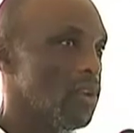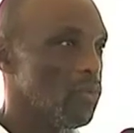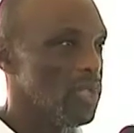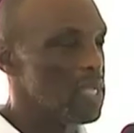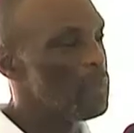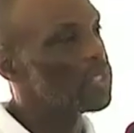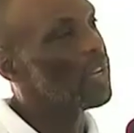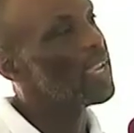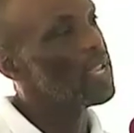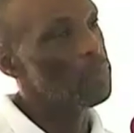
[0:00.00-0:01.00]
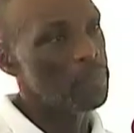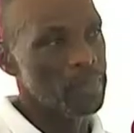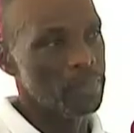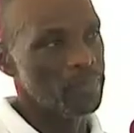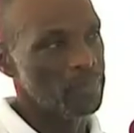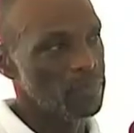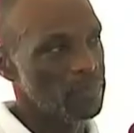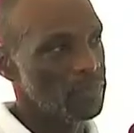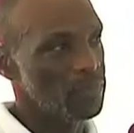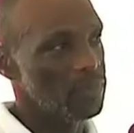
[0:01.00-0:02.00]
will be able to help
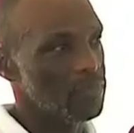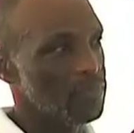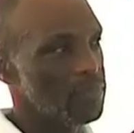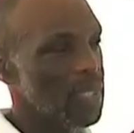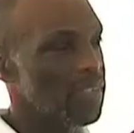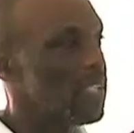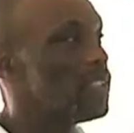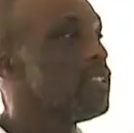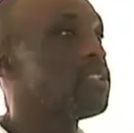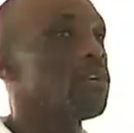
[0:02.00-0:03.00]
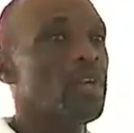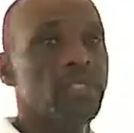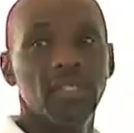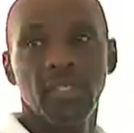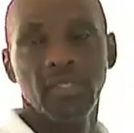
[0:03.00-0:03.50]
as a deterrent